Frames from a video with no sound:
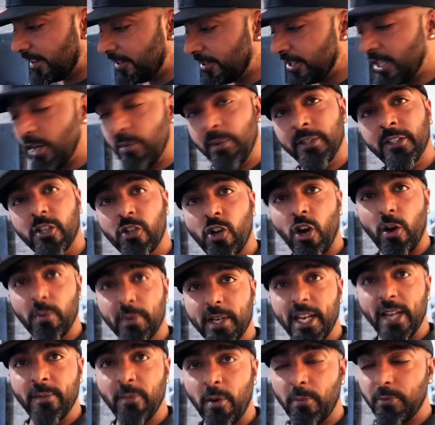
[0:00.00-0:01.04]
You know when the
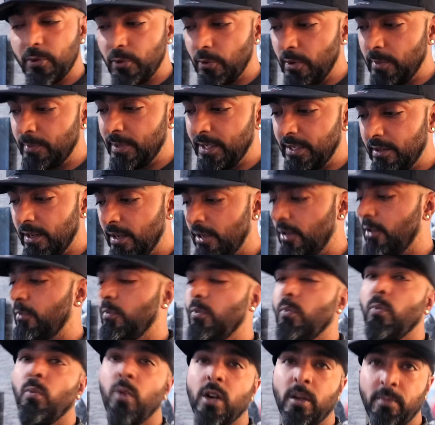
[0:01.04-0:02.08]
cop came up to him and he, uh,
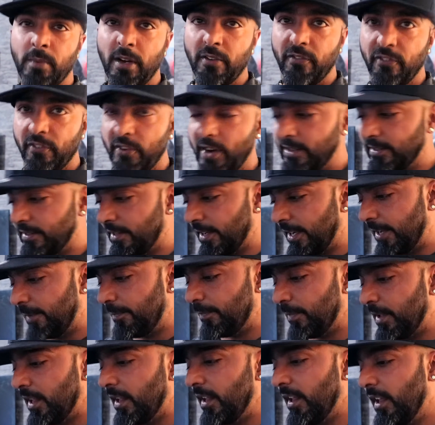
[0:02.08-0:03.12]
one of my friends, right?
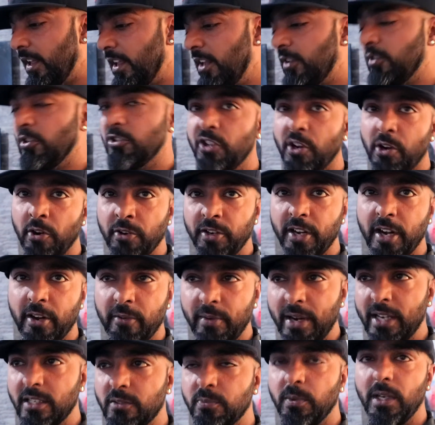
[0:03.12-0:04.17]
Because you're under
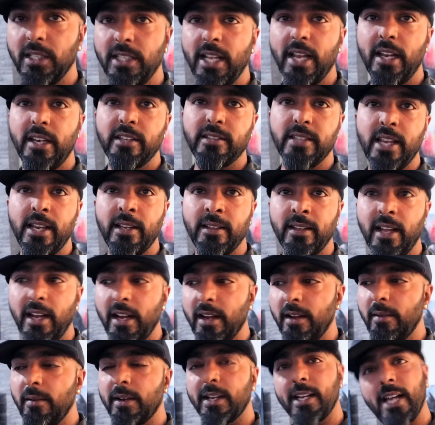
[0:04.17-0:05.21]
arrest. Why the hell are you saying
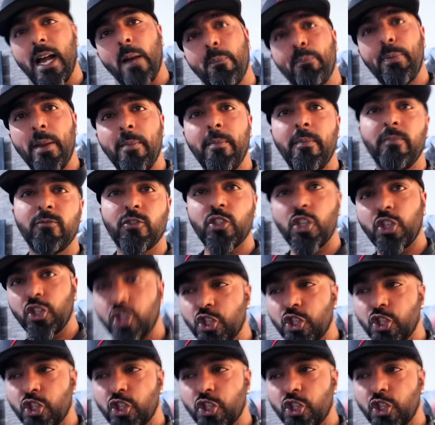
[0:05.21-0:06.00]
that? Cap him.